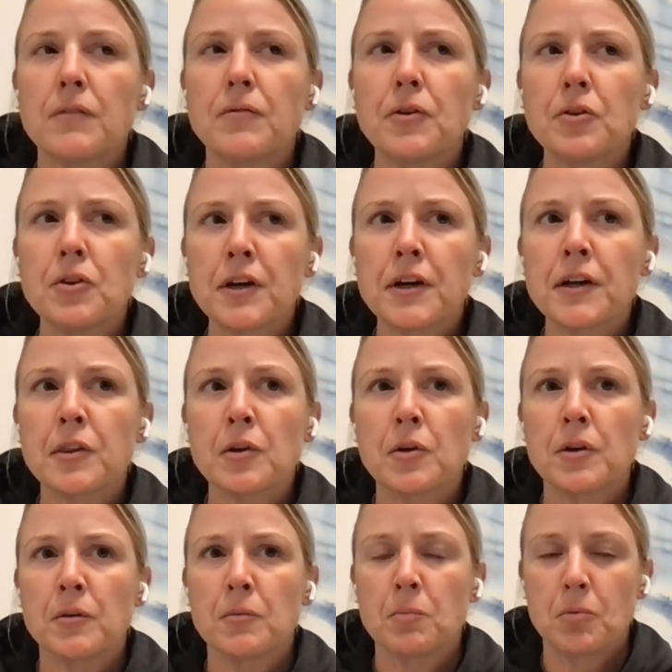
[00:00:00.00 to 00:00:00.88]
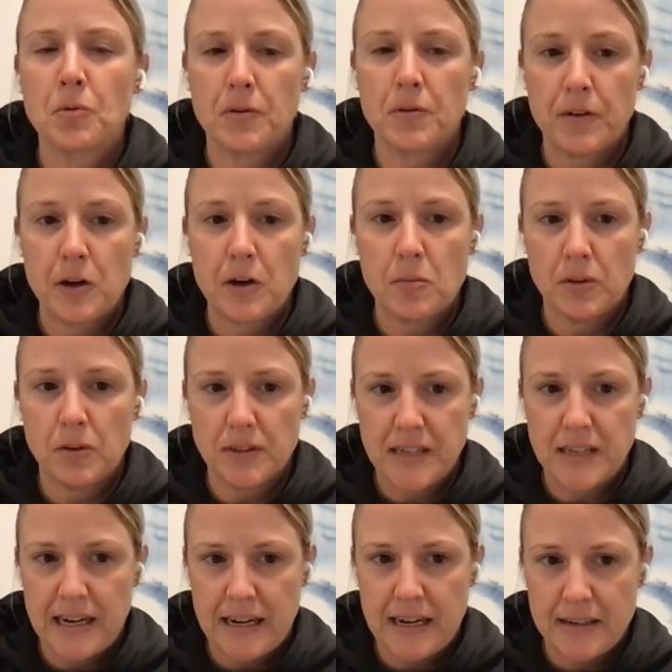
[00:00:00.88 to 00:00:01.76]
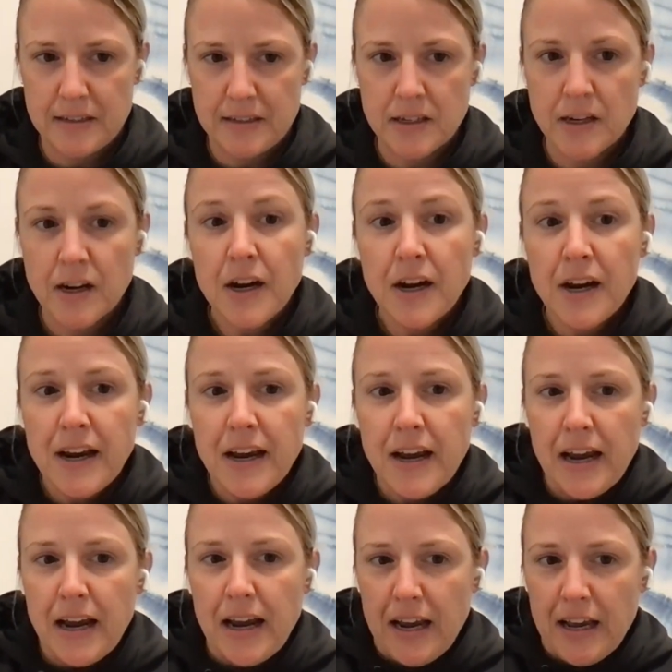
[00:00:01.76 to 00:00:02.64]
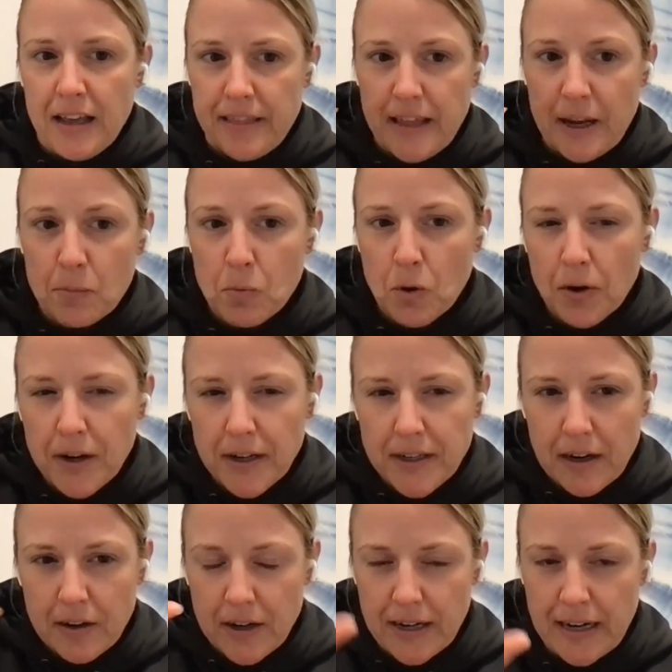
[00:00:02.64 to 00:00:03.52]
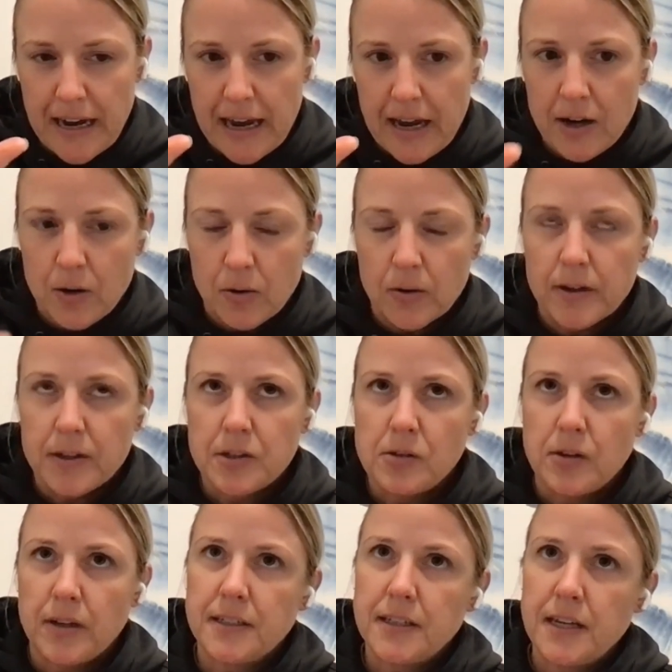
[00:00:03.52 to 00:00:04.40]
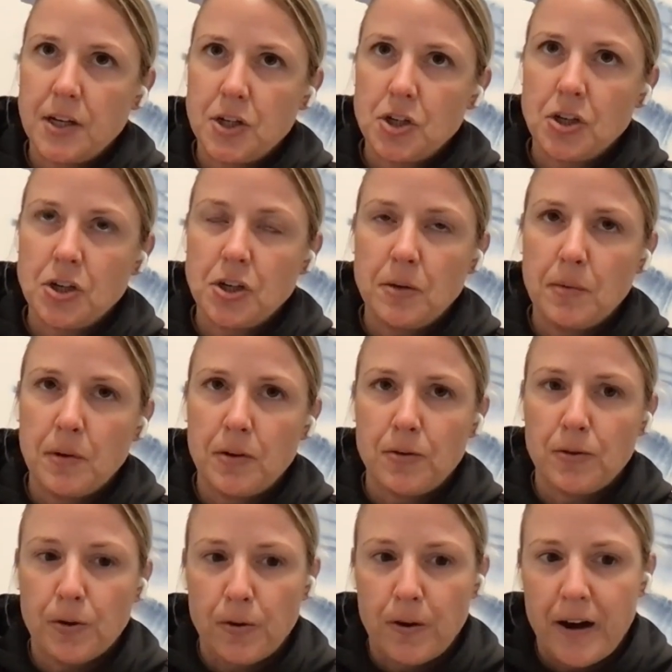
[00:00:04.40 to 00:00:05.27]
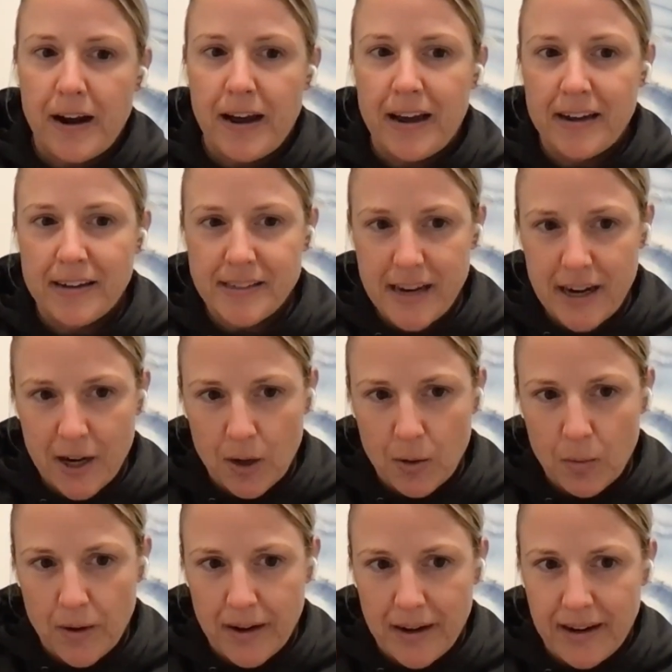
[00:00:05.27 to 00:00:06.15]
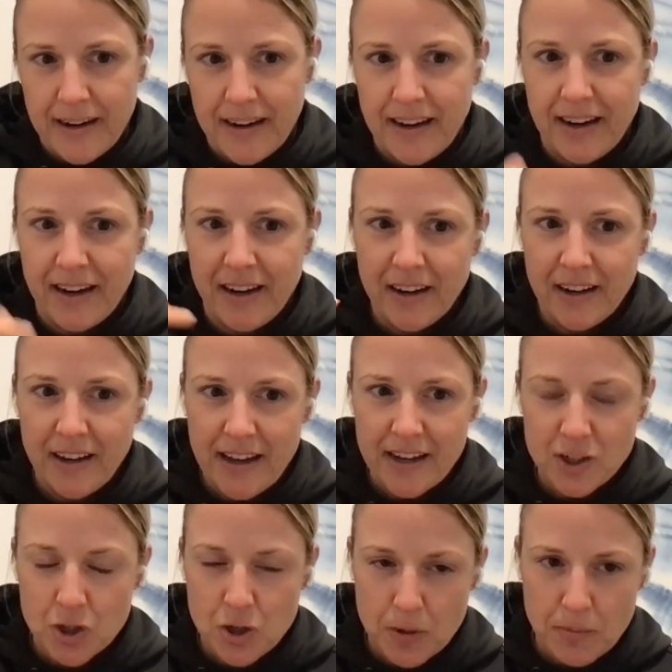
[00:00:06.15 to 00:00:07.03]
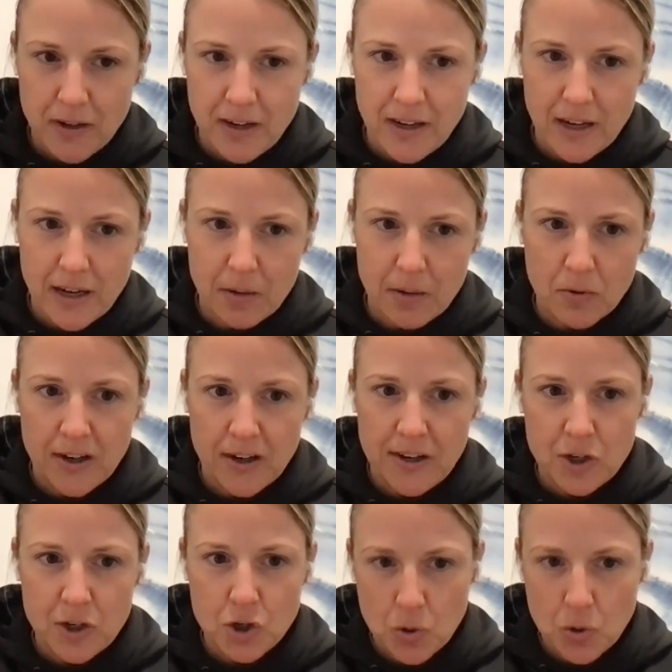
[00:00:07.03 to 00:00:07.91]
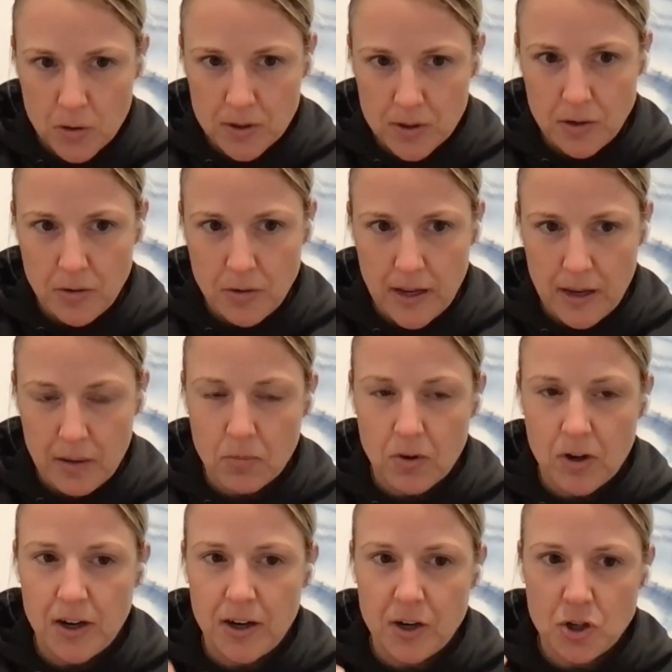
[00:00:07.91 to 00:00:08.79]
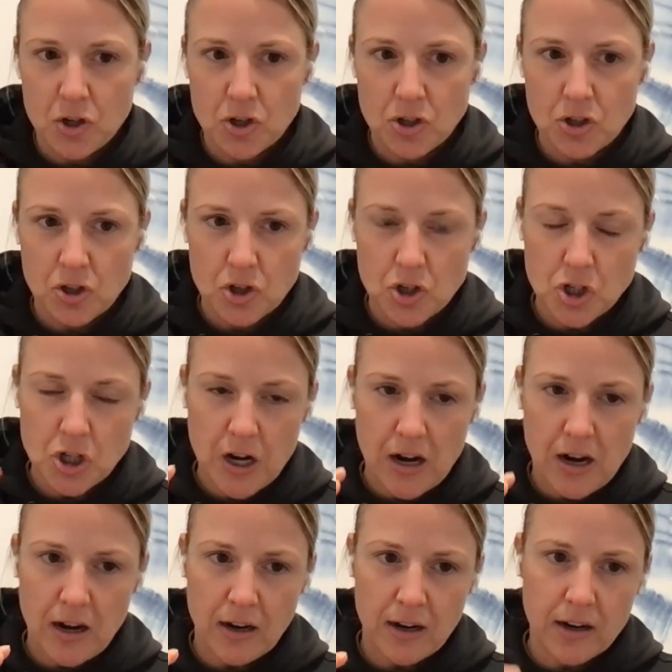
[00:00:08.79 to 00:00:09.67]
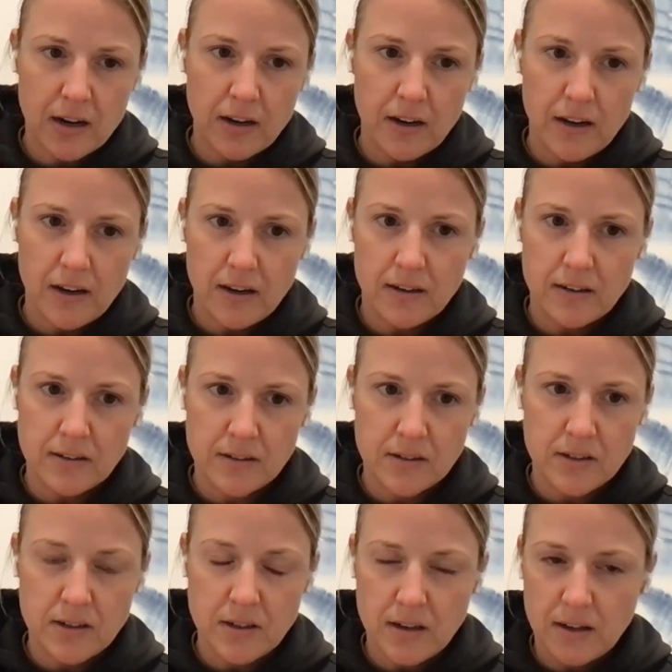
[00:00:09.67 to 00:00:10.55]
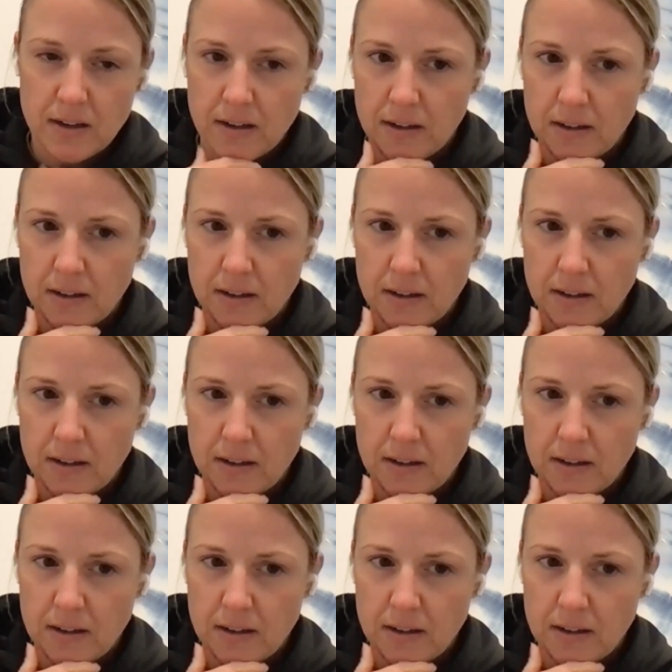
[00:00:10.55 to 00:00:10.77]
if you look at the preventable deaths, they broke it down in categories. So like tension pneumothorax, airway, extremity hemorrhage, torso hemorrhage, shock, and